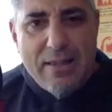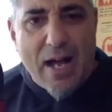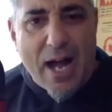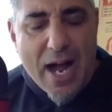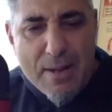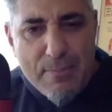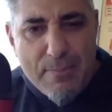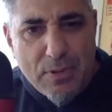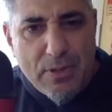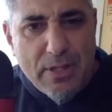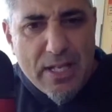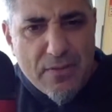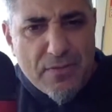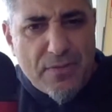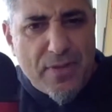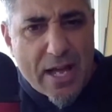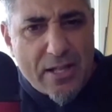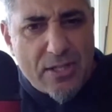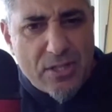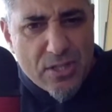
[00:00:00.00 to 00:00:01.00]
believe
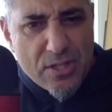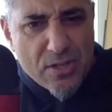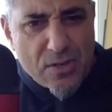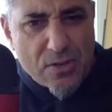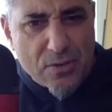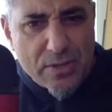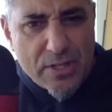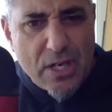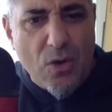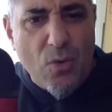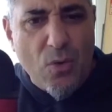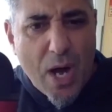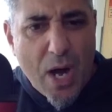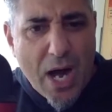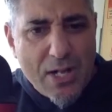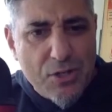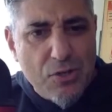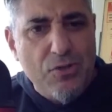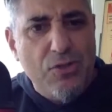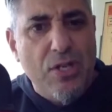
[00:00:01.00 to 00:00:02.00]
that too. You know
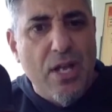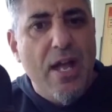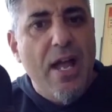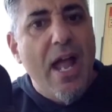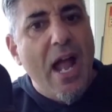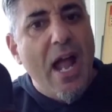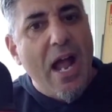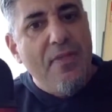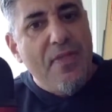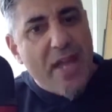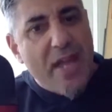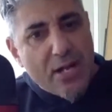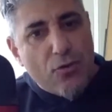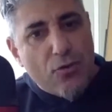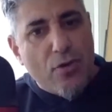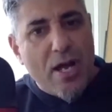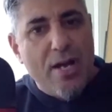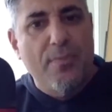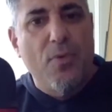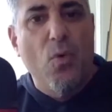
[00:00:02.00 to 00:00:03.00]
what? And they
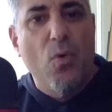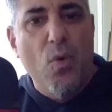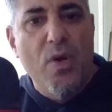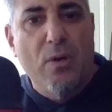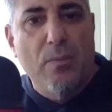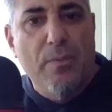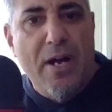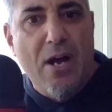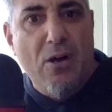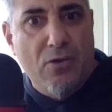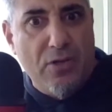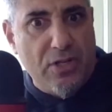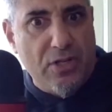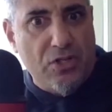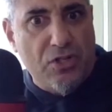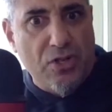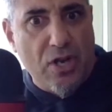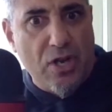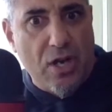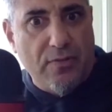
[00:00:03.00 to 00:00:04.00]
grab a wheelbarrow and a
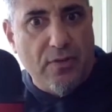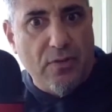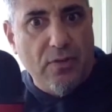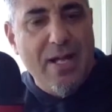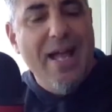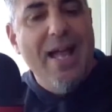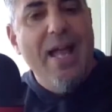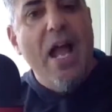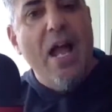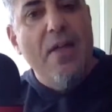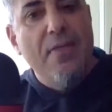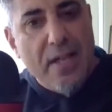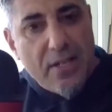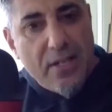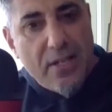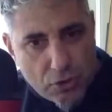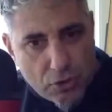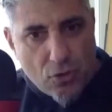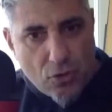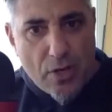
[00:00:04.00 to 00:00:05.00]
shovel and they
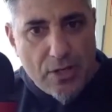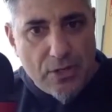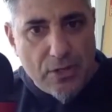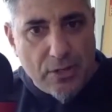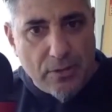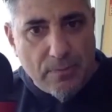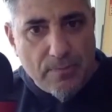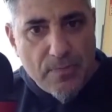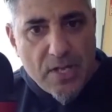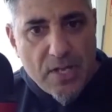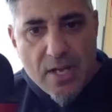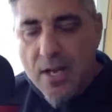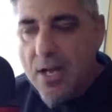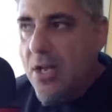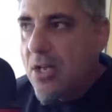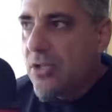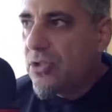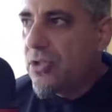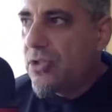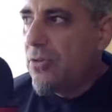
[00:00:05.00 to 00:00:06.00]
join you.
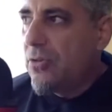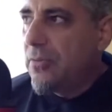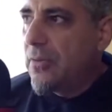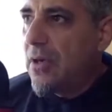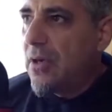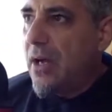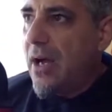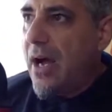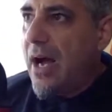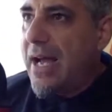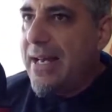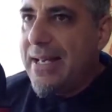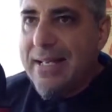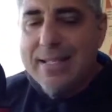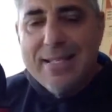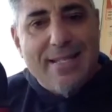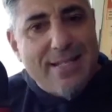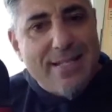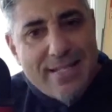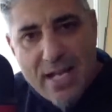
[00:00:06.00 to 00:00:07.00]
So I
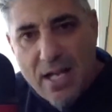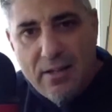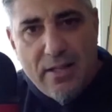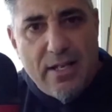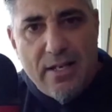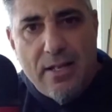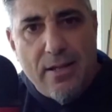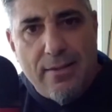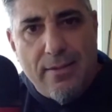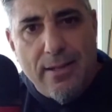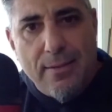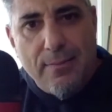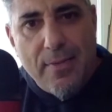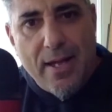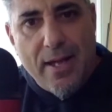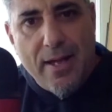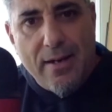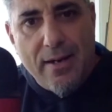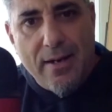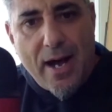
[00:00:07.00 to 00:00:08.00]
didn't sell anything,
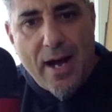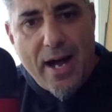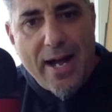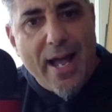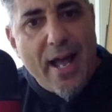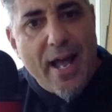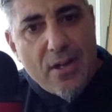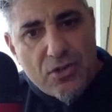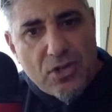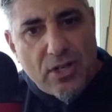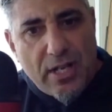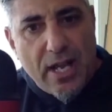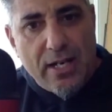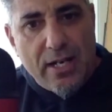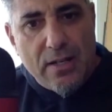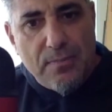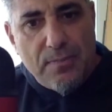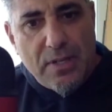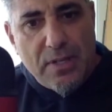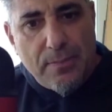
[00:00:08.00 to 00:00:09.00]
man. I
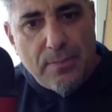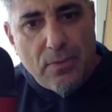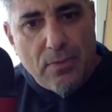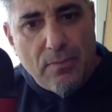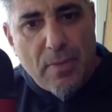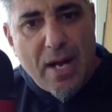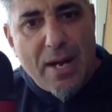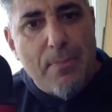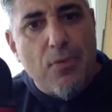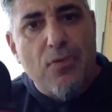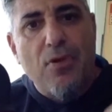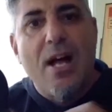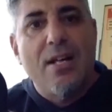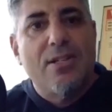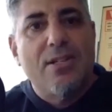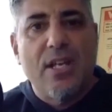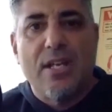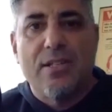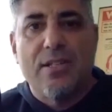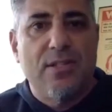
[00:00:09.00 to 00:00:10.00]
educated people. My
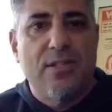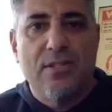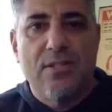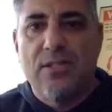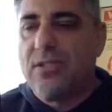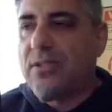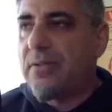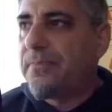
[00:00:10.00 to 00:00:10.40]
processes